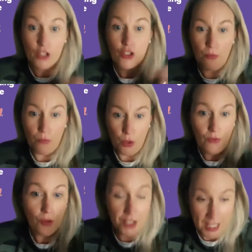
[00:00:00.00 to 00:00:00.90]
to move
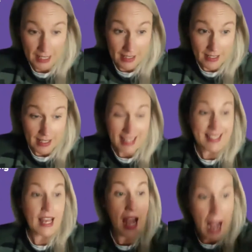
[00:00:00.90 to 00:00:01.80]
on deals,
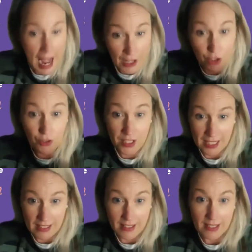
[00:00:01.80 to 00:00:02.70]
to act on
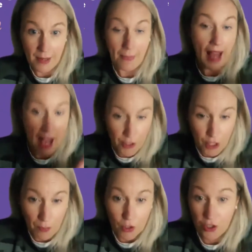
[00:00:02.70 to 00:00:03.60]
deals and
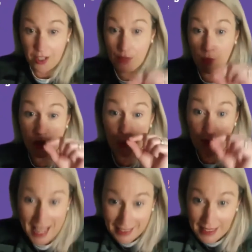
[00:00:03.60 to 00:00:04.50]
opportunities which
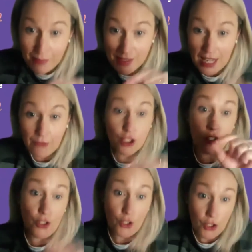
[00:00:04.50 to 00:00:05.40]
present themselves to
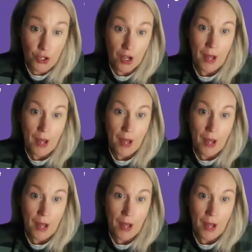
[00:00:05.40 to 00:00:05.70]
you